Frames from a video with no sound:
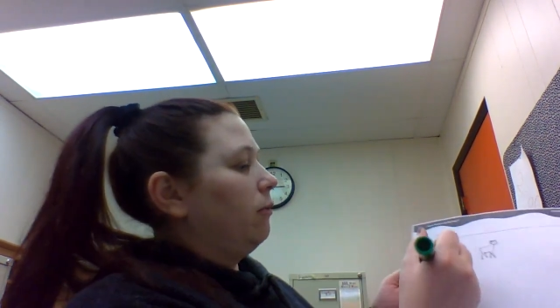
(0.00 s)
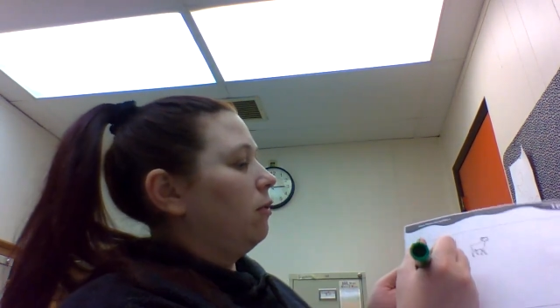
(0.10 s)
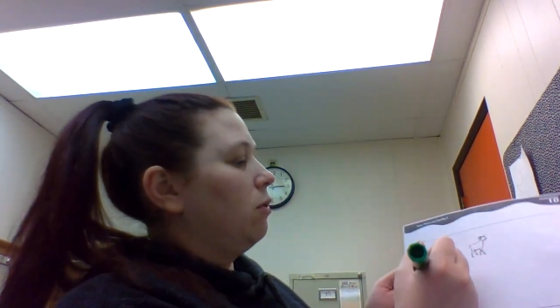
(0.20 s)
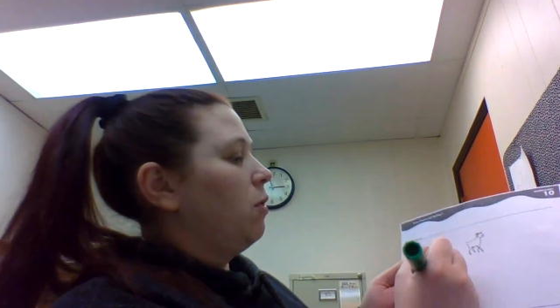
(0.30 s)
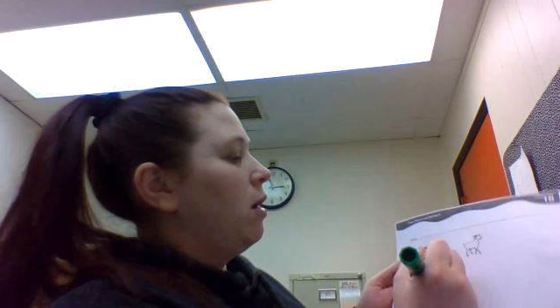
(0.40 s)

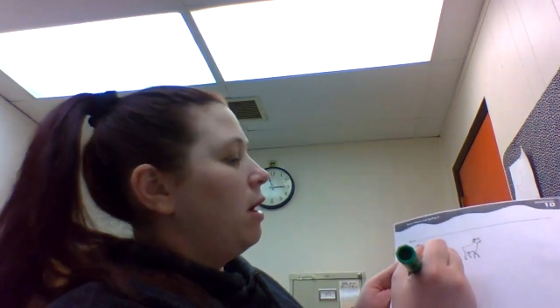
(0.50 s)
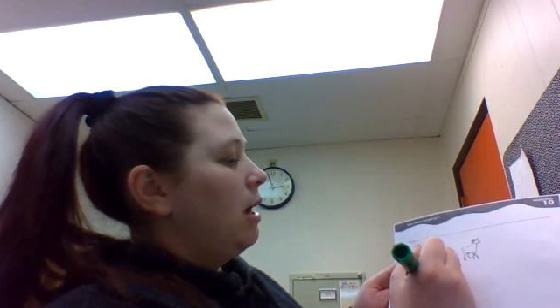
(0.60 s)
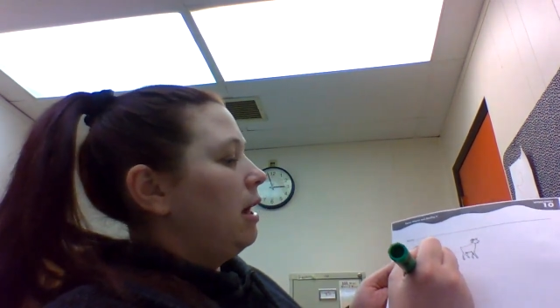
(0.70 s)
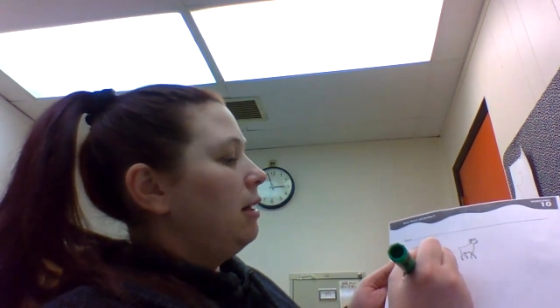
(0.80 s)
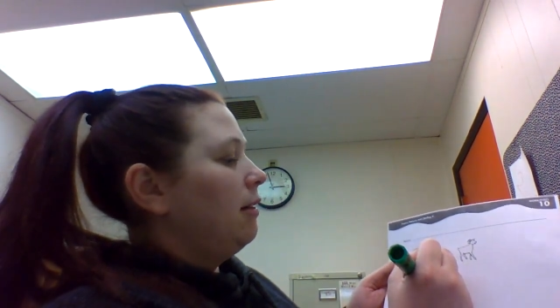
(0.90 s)
So
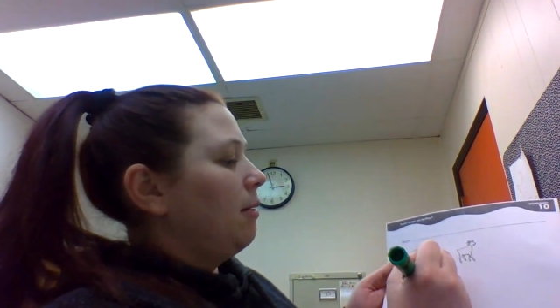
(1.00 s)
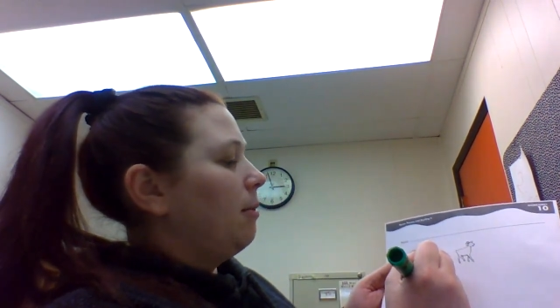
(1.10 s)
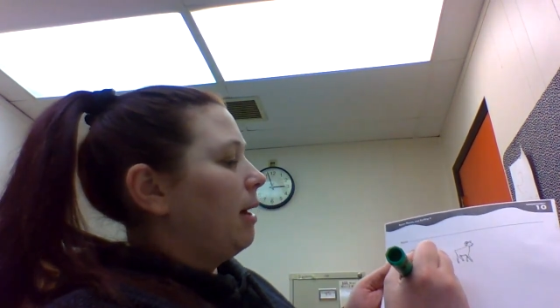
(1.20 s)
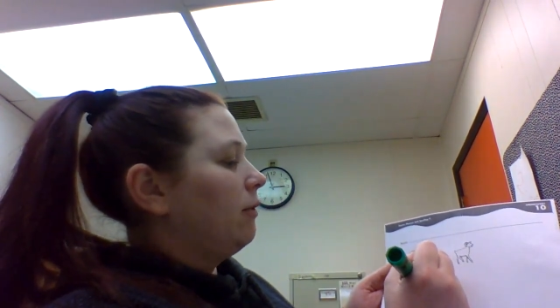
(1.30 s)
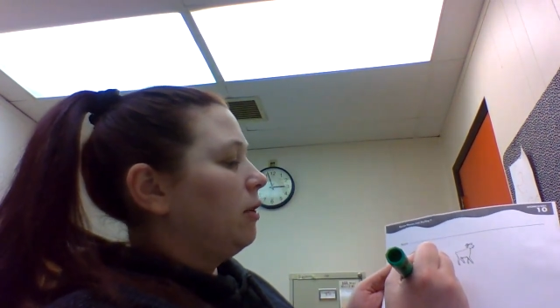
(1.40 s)
anytime I'm
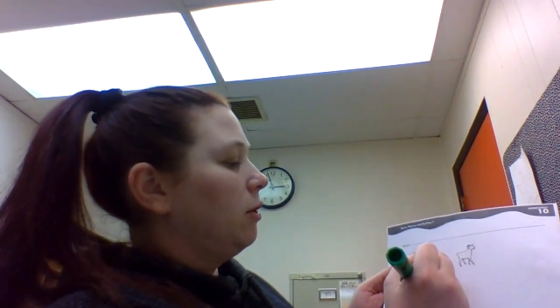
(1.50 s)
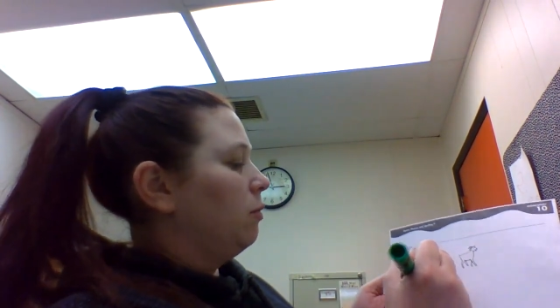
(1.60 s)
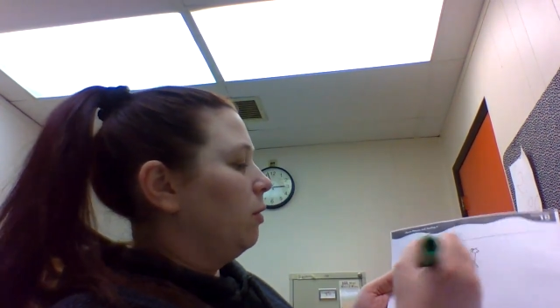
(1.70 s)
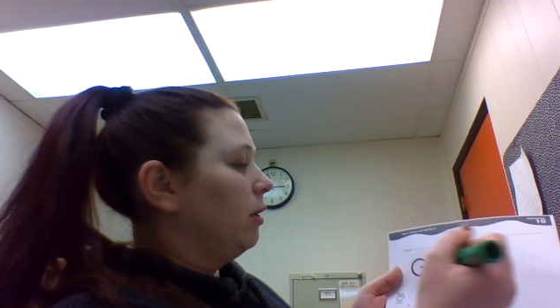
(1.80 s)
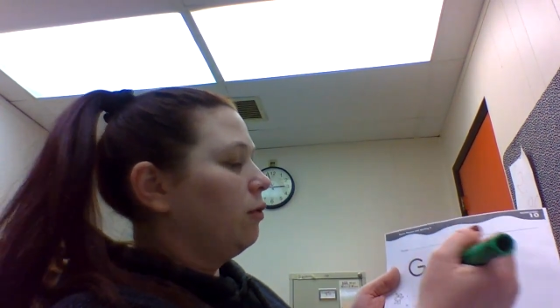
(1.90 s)
asking you,
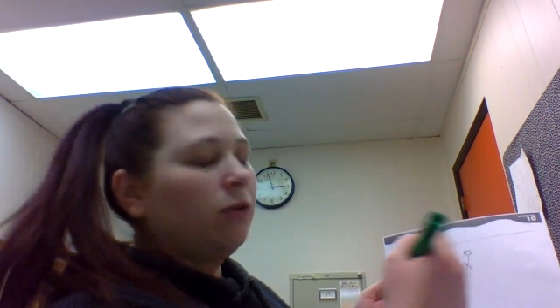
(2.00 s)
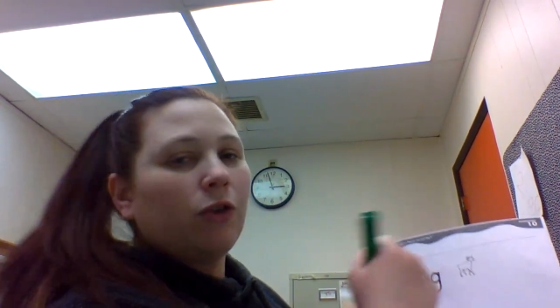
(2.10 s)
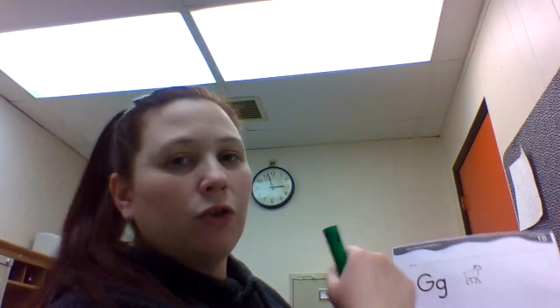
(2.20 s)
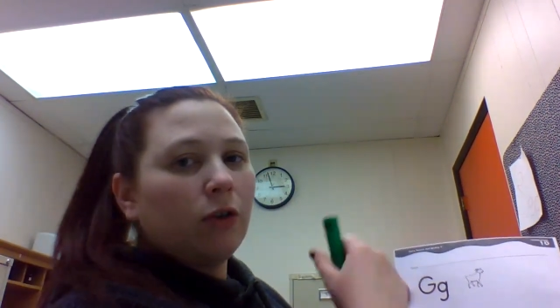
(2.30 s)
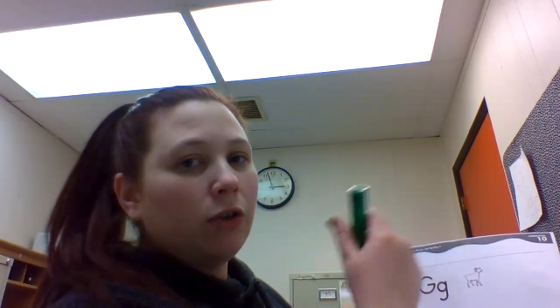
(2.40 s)
we're going to do
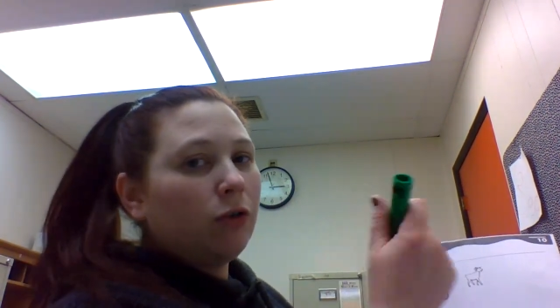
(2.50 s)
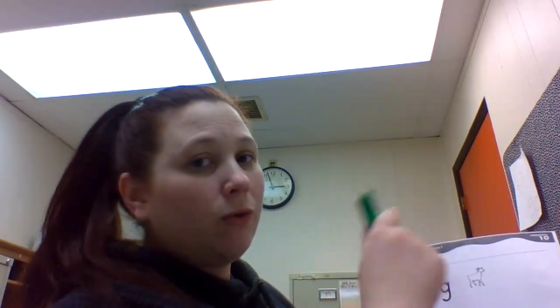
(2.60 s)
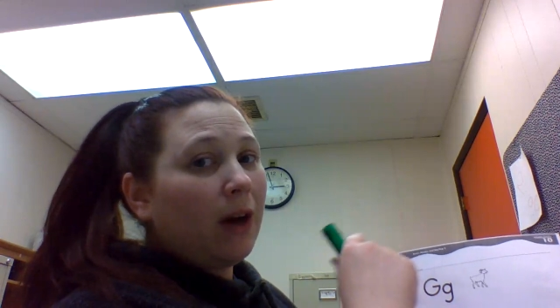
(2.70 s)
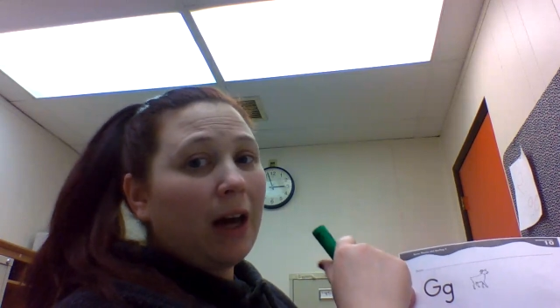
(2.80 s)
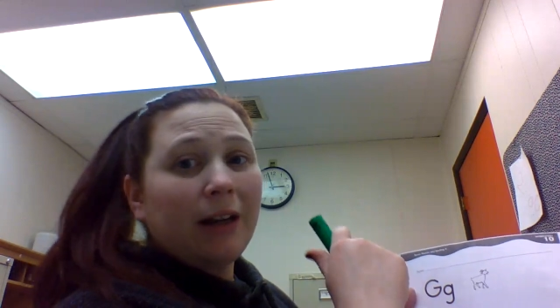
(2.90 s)
this, you're going to do
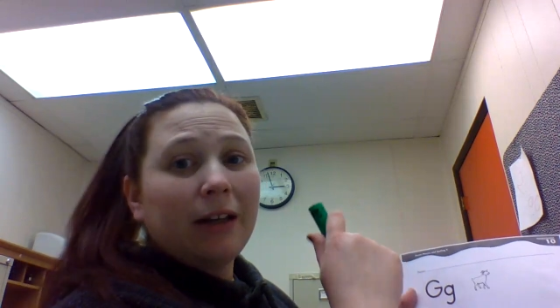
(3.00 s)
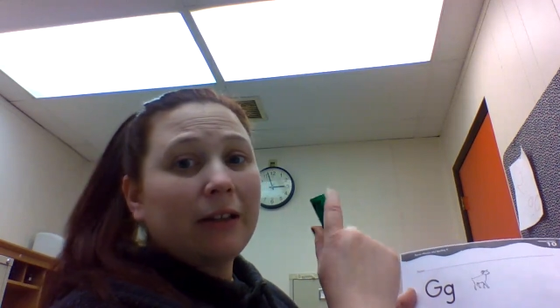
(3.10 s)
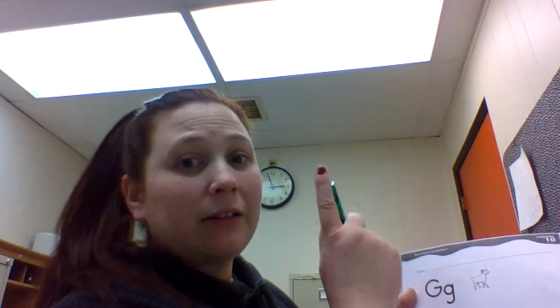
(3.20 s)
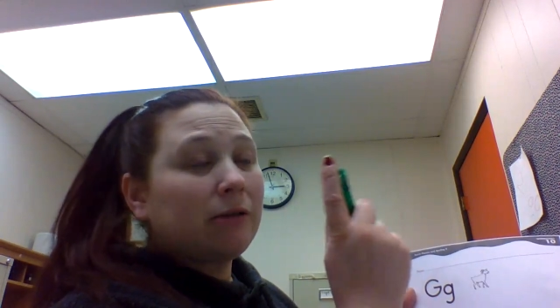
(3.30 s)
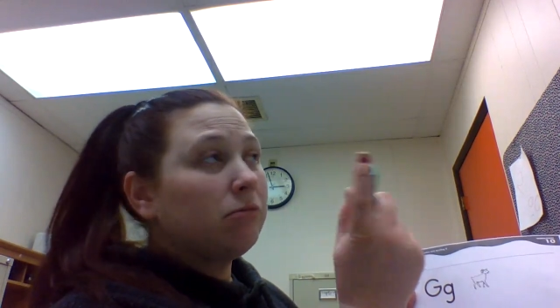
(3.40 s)

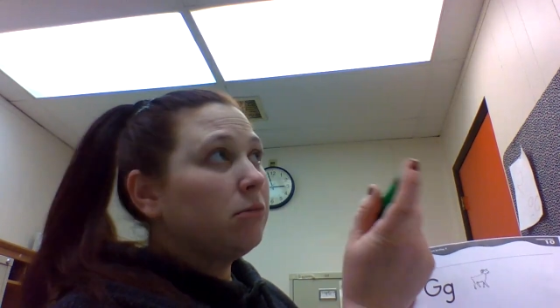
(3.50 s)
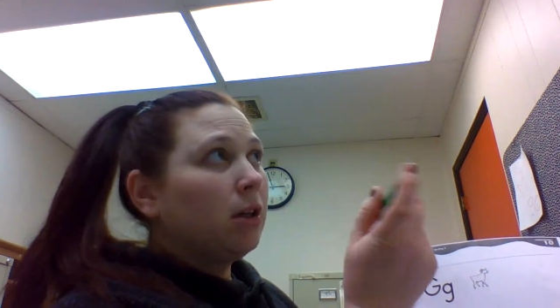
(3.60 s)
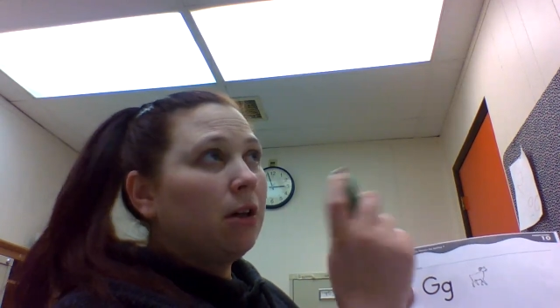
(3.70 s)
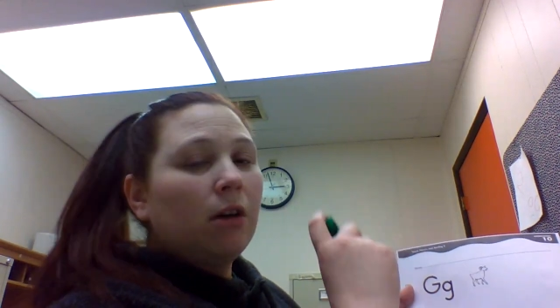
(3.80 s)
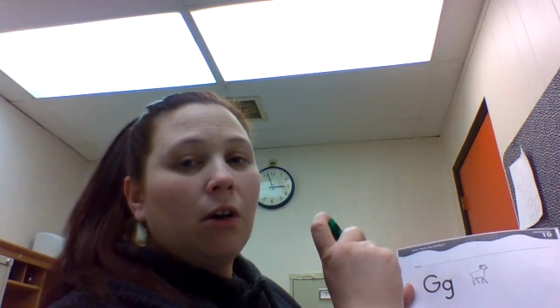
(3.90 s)
phonics
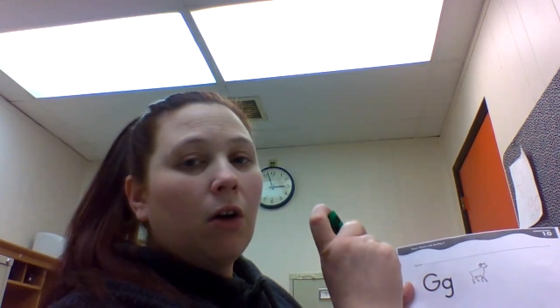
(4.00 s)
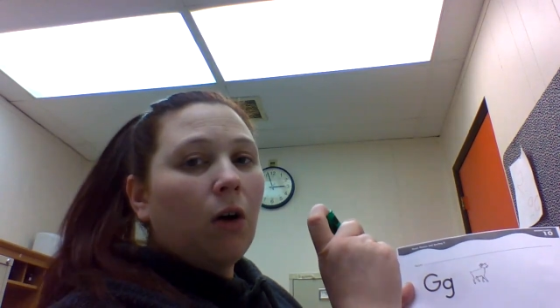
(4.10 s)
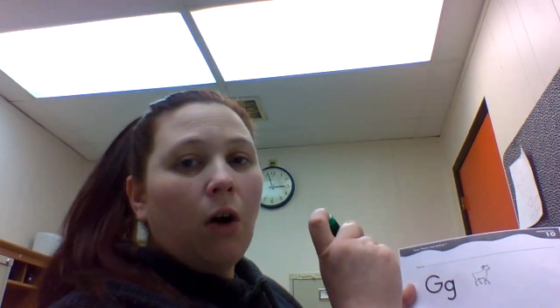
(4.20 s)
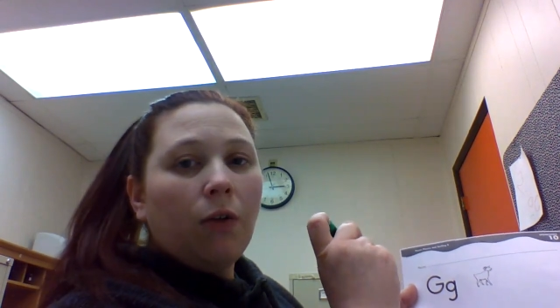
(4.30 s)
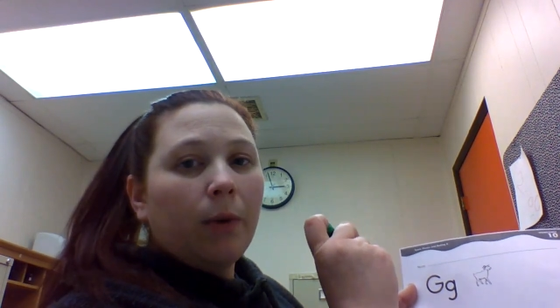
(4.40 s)

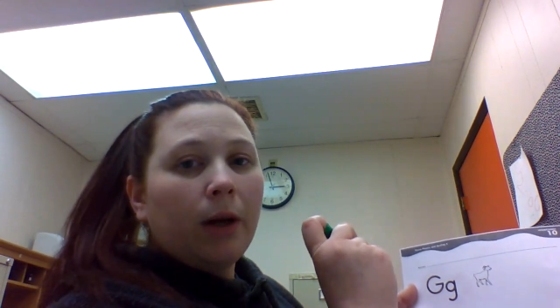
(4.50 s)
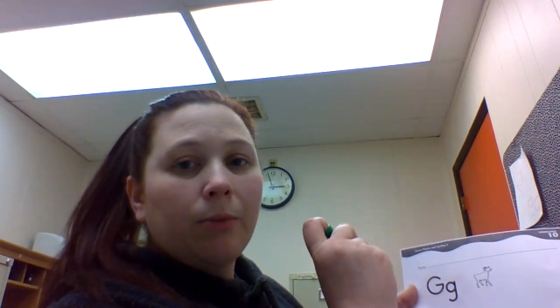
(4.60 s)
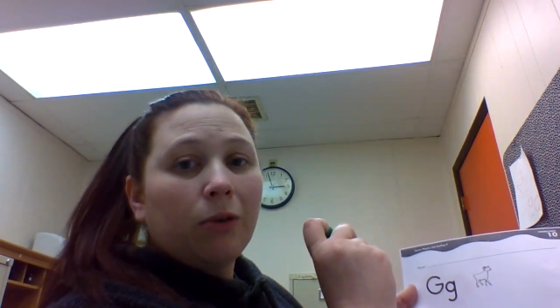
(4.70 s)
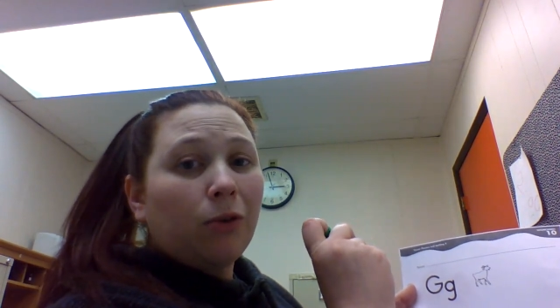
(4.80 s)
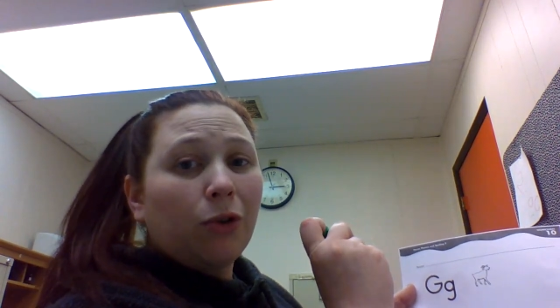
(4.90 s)
all the way
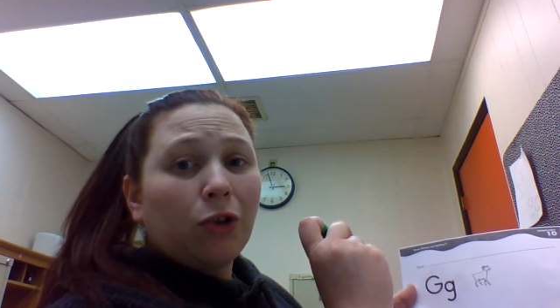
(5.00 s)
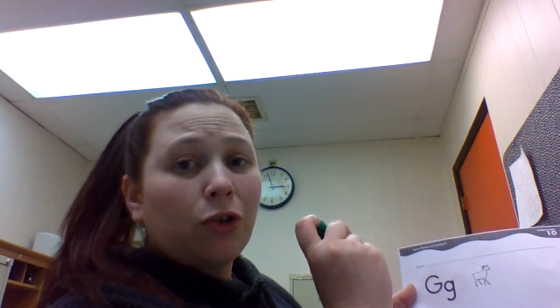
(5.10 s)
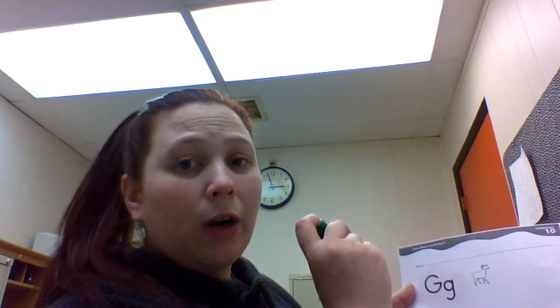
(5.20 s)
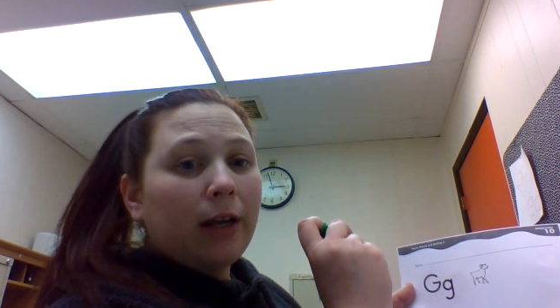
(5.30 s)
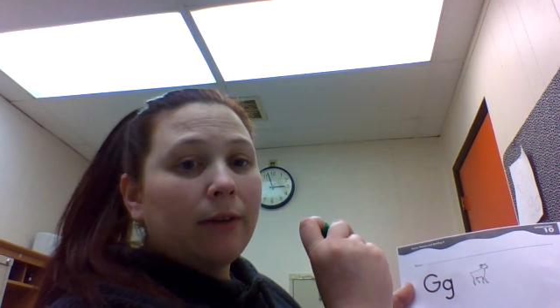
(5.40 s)
up till 3rd
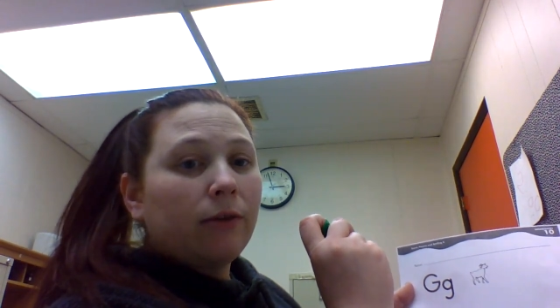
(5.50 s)
grade.